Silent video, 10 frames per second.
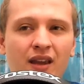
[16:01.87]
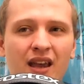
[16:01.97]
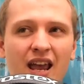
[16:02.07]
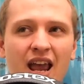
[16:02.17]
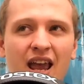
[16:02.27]

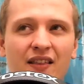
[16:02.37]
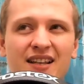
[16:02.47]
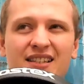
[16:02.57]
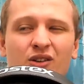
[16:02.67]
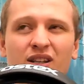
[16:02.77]
And they
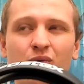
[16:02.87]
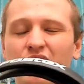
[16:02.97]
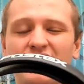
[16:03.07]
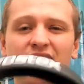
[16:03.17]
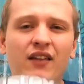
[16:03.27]
still didn't really
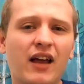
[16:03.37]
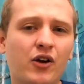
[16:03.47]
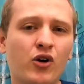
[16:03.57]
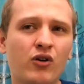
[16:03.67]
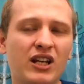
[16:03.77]
sound that
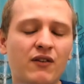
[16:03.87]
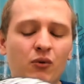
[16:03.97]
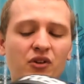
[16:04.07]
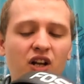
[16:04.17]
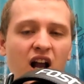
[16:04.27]
good even with
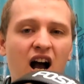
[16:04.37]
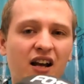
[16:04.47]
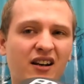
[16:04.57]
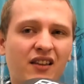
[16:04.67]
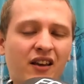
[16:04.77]
the cotton
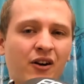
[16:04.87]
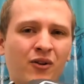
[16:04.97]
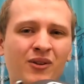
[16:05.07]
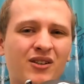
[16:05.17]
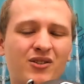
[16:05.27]
in there.
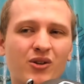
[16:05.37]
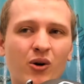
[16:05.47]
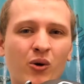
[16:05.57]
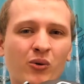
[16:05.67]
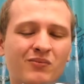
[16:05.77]

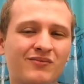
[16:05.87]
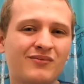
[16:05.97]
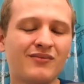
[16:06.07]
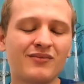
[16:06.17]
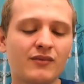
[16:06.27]
So
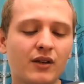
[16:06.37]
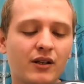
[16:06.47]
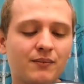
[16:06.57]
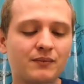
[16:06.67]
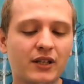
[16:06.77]

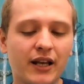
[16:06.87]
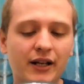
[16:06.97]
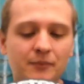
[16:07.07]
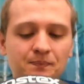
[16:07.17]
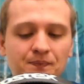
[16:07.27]
yeah.
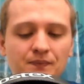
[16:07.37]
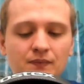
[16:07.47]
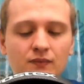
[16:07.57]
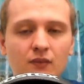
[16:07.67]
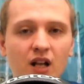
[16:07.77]

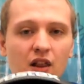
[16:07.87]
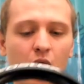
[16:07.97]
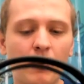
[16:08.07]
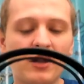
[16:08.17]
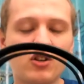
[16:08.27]
And then what
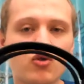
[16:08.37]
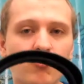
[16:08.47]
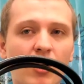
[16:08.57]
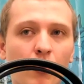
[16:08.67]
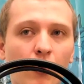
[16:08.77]
about the
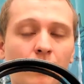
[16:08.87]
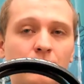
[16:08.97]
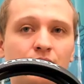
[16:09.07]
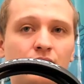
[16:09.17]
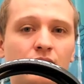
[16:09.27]
treble?
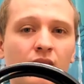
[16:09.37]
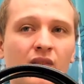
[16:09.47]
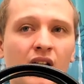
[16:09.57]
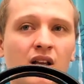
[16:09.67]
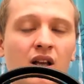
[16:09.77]

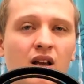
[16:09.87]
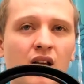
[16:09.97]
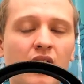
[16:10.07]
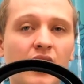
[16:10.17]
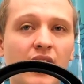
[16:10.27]

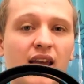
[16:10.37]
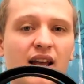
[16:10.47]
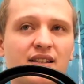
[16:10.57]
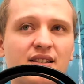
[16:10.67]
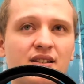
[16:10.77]

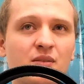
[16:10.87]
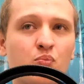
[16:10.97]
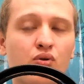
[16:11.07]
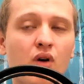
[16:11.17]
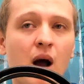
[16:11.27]
It's
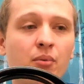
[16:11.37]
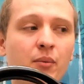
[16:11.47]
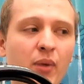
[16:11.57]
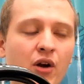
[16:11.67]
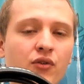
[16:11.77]
probably
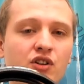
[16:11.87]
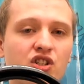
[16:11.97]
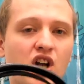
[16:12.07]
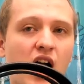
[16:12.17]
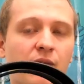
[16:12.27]
better than
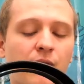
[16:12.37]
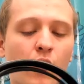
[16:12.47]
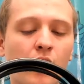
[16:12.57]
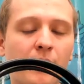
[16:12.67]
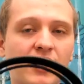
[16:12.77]
stock
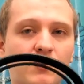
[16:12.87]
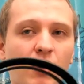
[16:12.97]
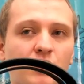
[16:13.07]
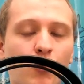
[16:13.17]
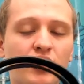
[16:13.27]
form. It's much
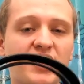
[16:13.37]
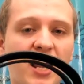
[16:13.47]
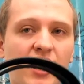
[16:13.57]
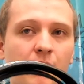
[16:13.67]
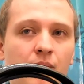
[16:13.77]
more
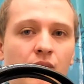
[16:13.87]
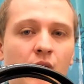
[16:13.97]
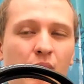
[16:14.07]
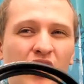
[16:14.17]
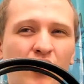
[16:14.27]
tame, but
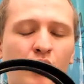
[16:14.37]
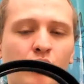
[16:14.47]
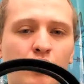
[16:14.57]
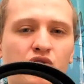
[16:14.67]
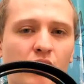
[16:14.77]
you do
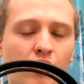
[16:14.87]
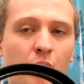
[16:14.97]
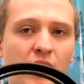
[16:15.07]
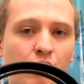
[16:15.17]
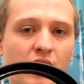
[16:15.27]
lose a little bit
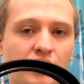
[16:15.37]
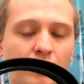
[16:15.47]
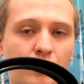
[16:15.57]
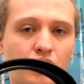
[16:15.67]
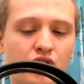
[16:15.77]
of resolution.